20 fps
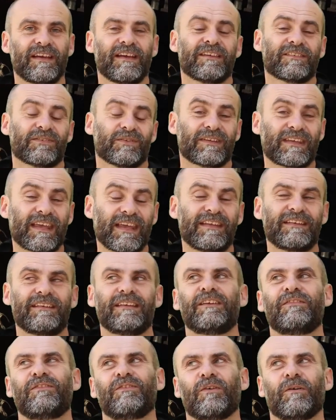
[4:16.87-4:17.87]
So again,
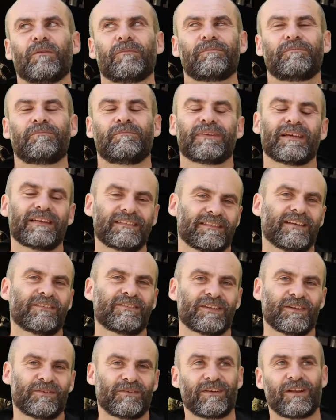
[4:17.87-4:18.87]
if you're a
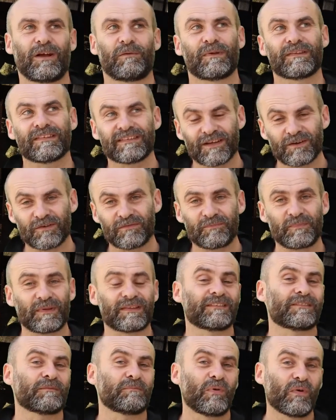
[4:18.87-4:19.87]
PlayStation owner like myself, a bit
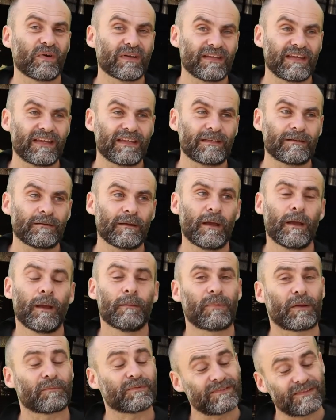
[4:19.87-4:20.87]
disappointing,
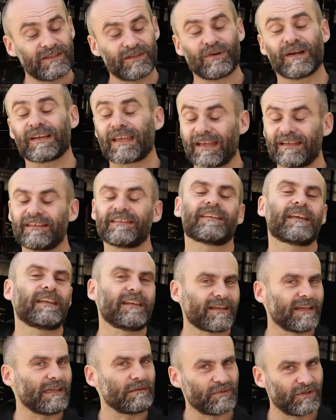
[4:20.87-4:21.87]
but I'm still again going
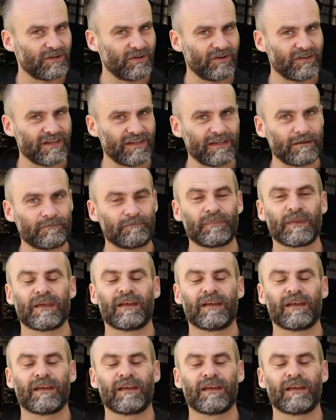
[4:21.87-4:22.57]
to keep an eye on it.